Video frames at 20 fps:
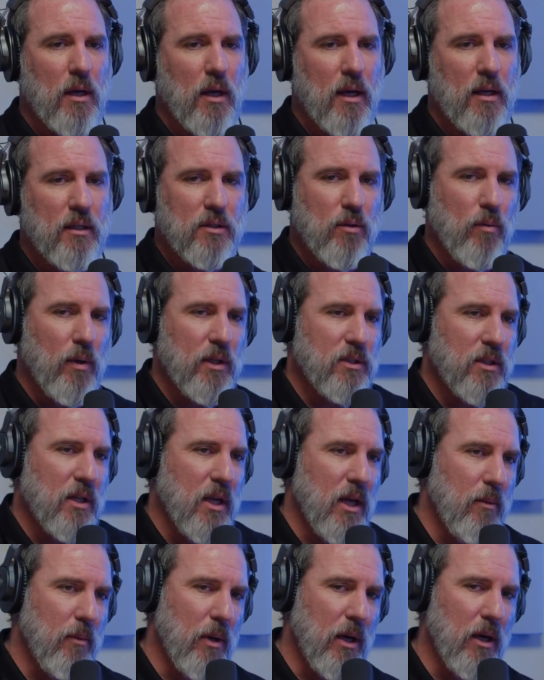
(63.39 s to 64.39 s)
And his question
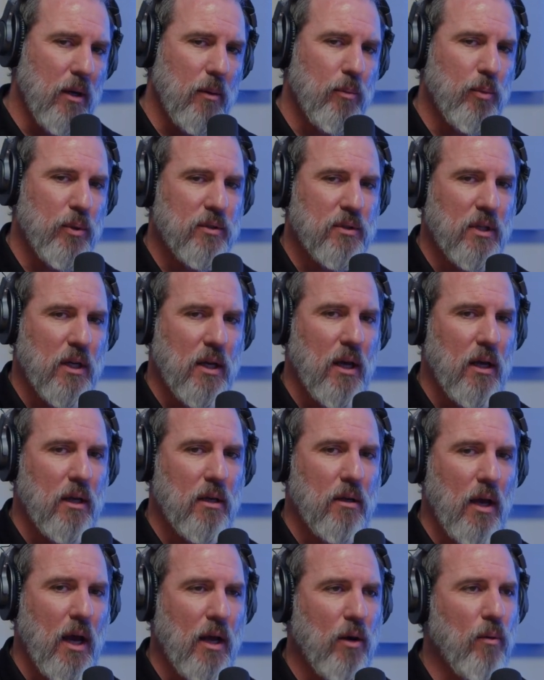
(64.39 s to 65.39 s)
came up, and he's like,
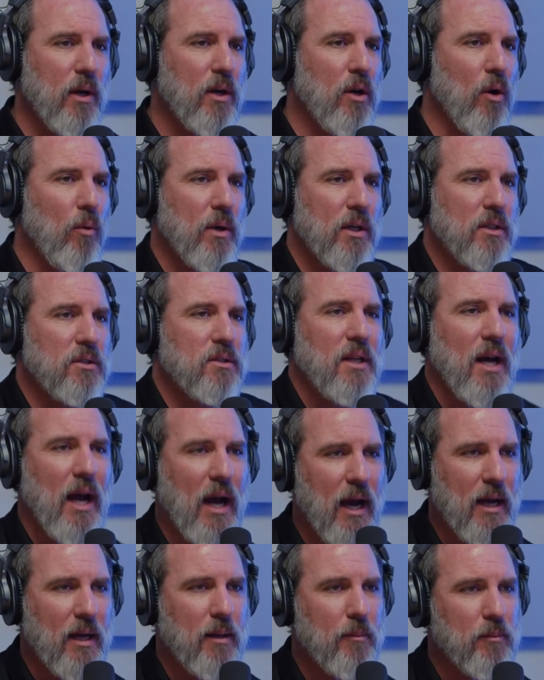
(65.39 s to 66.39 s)
hey, how do I know when it's
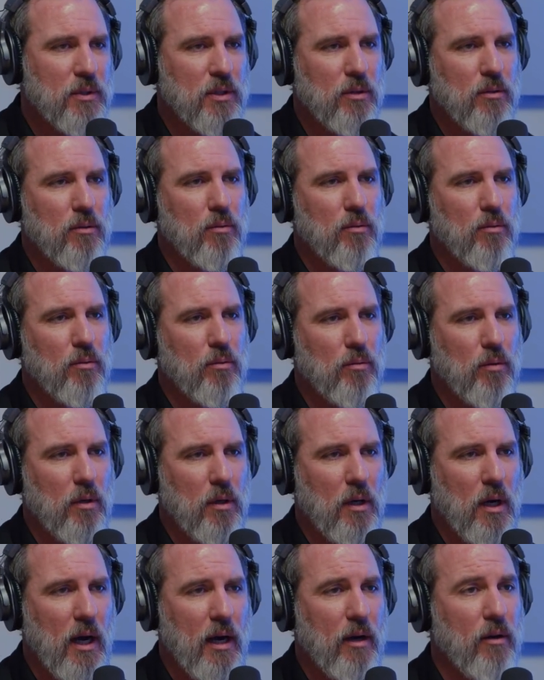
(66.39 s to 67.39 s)
time to
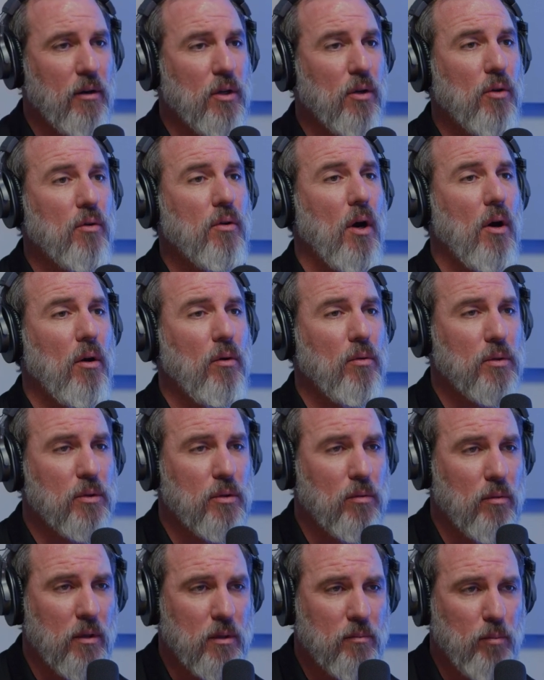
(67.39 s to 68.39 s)
hire a new coach
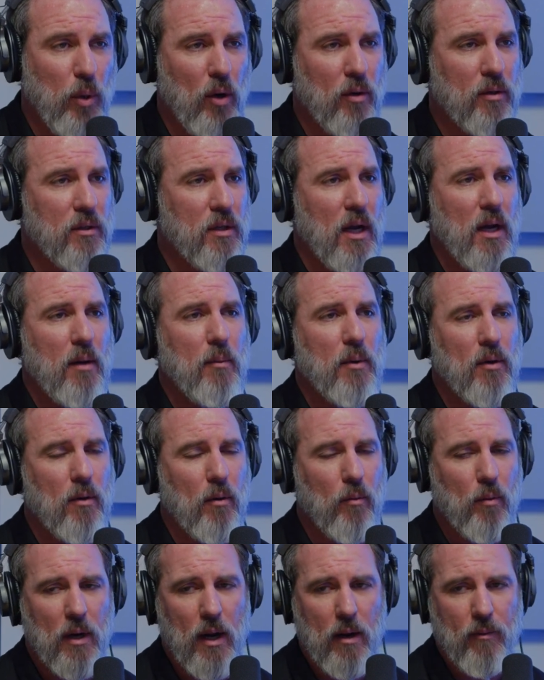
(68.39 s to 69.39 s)
or a part-timer
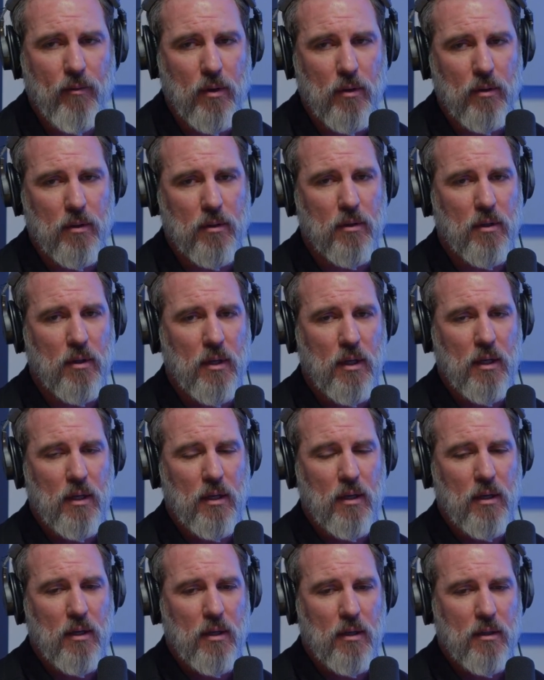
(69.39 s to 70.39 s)
or whatever? And
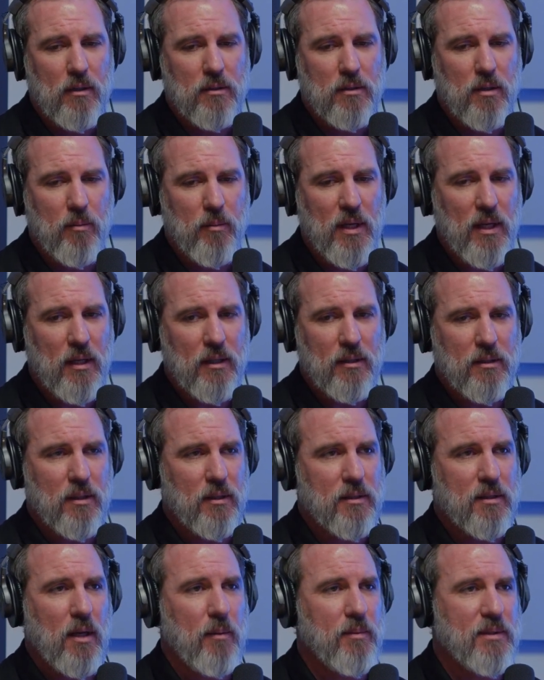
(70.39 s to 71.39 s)
to me, it
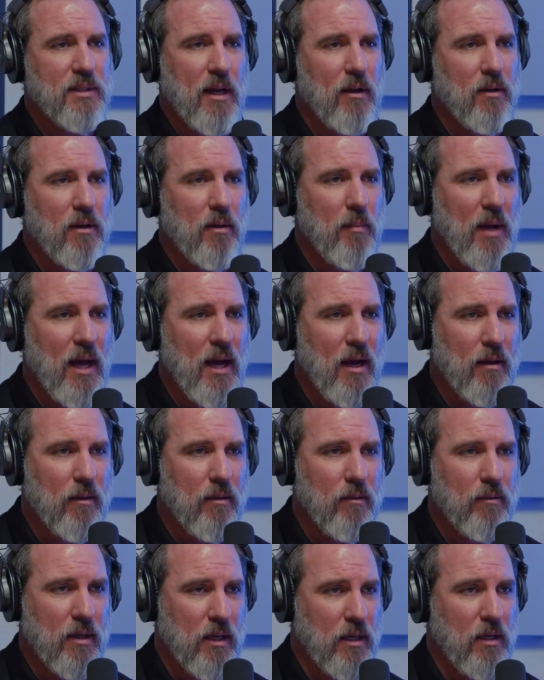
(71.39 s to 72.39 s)
just comes down to
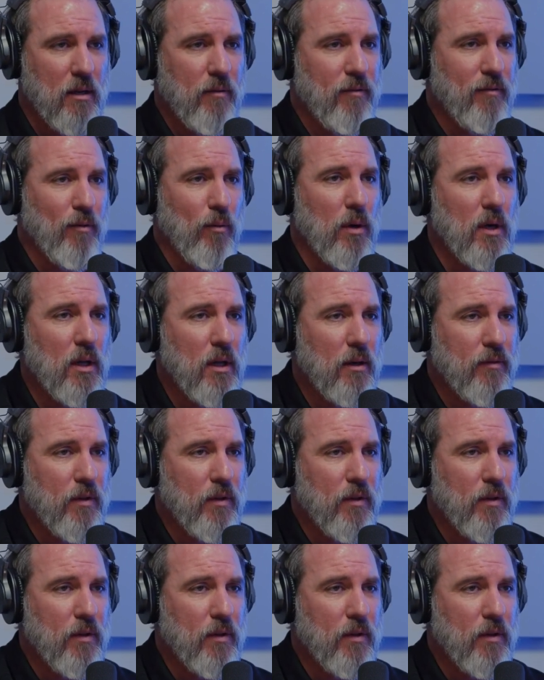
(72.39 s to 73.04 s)
math. Can you afford it?